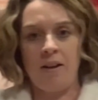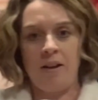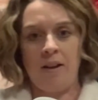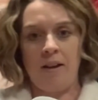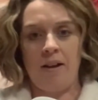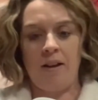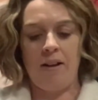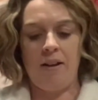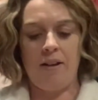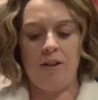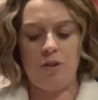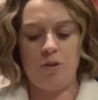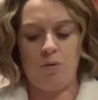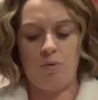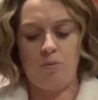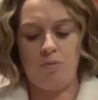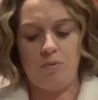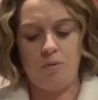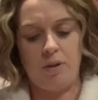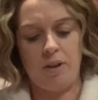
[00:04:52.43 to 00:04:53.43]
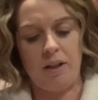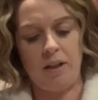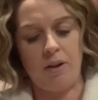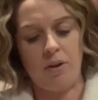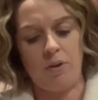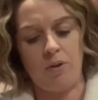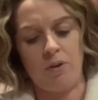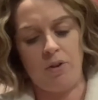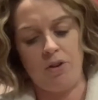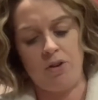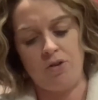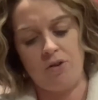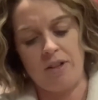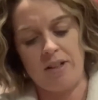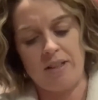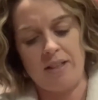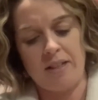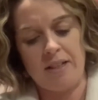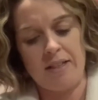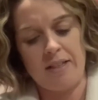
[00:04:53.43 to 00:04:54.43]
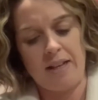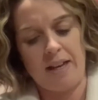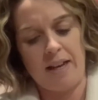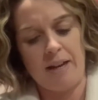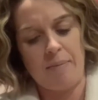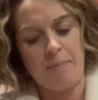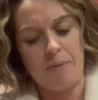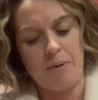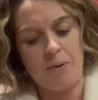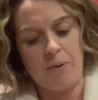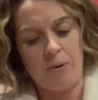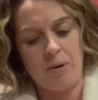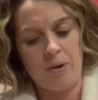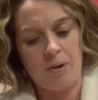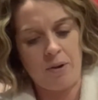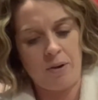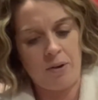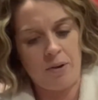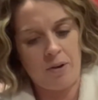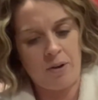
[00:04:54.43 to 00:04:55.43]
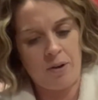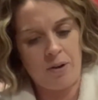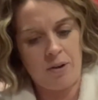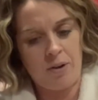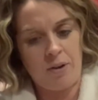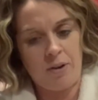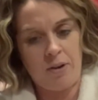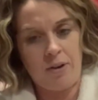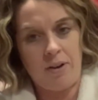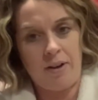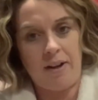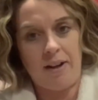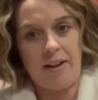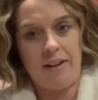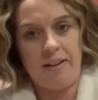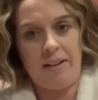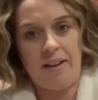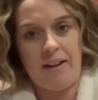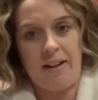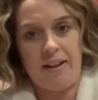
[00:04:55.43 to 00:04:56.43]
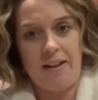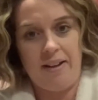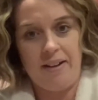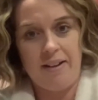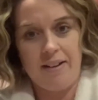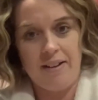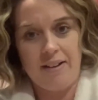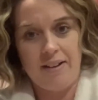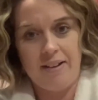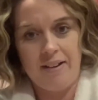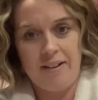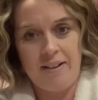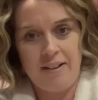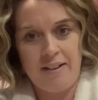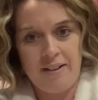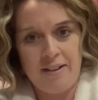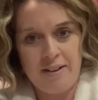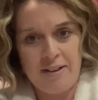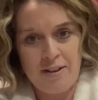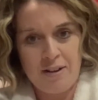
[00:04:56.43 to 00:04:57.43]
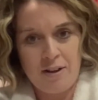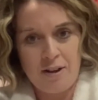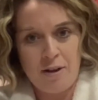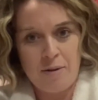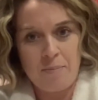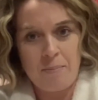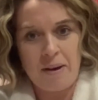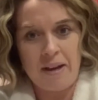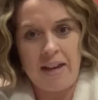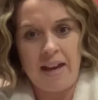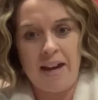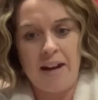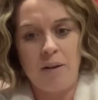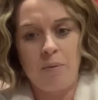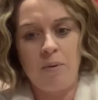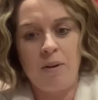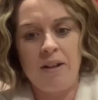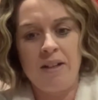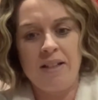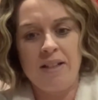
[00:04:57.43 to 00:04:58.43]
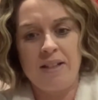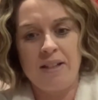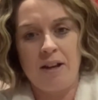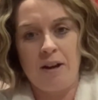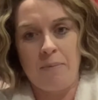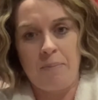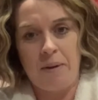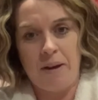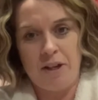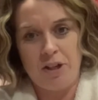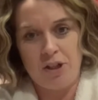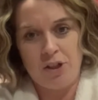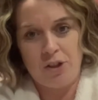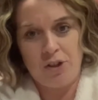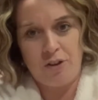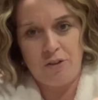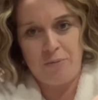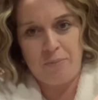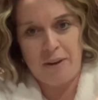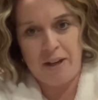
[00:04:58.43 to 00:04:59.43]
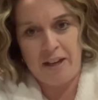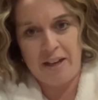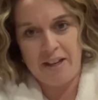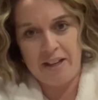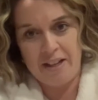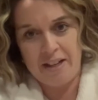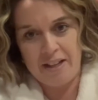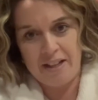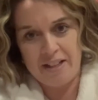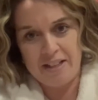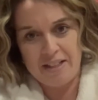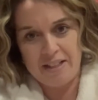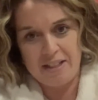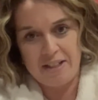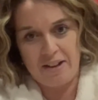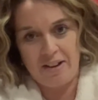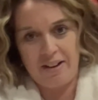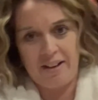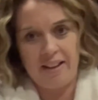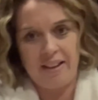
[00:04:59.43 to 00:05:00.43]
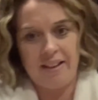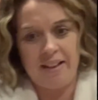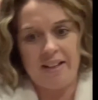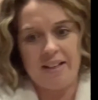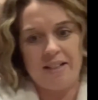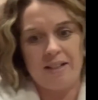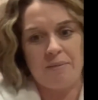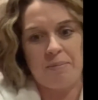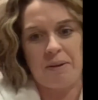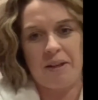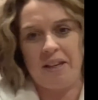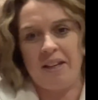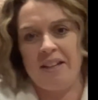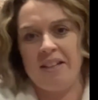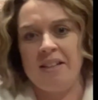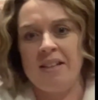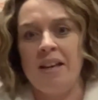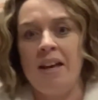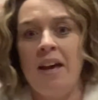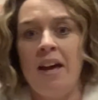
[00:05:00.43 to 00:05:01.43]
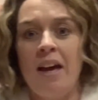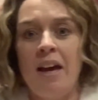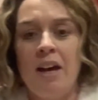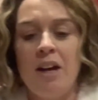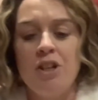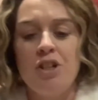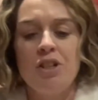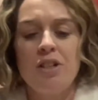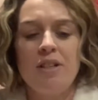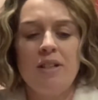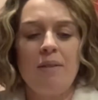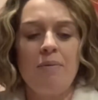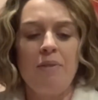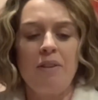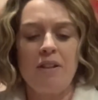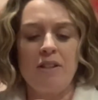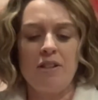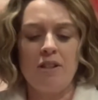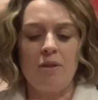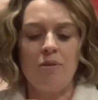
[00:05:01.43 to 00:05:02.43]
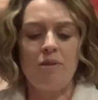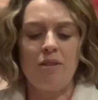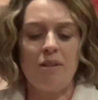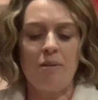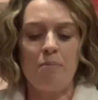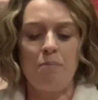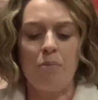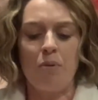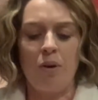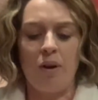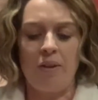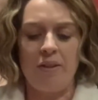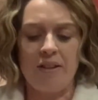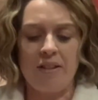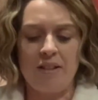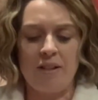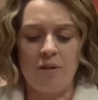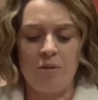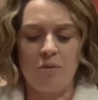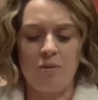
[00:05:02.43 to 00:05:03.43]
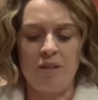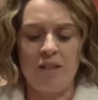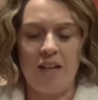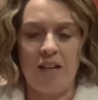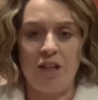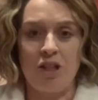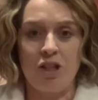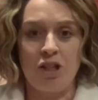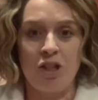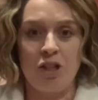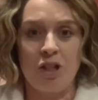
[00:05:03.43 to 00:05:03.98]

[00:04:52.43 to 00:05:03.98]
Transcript: a little ring on your dressing table, and then look. But again, I will insert a picture of me styling this, because just something so simple like this little dish